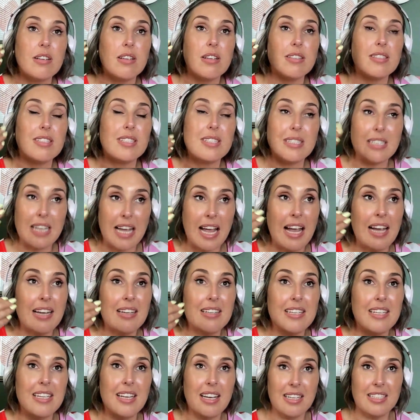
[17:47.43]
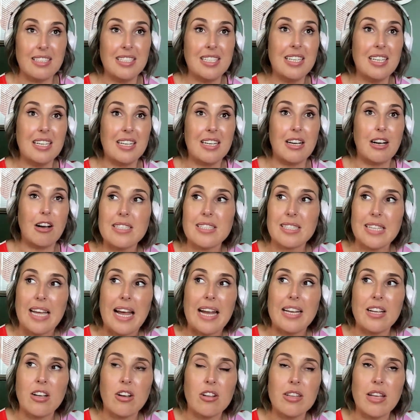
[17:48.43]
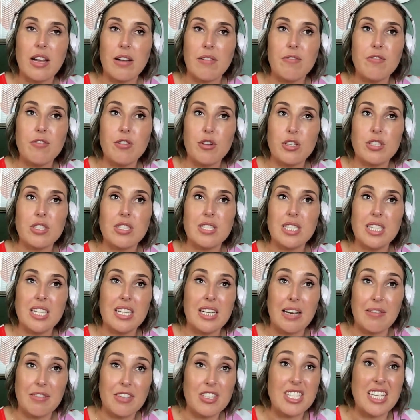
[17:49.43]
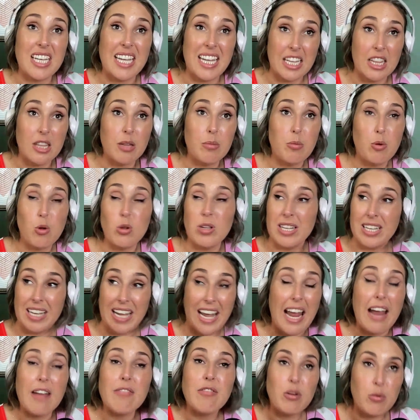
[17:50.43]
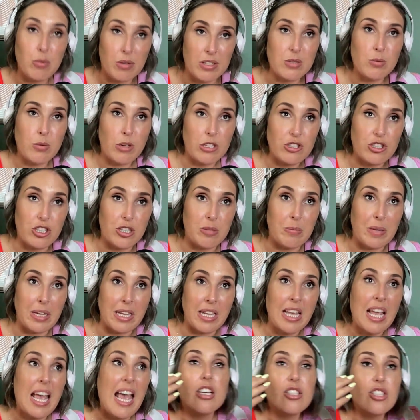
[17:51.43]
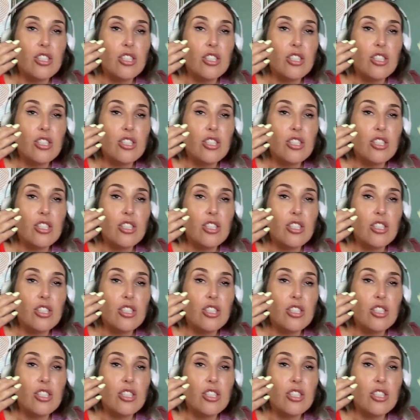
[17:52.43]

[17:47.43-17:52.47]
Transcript: stand the idea of standing on that first tee and having to hit the ball and everyone's watching me.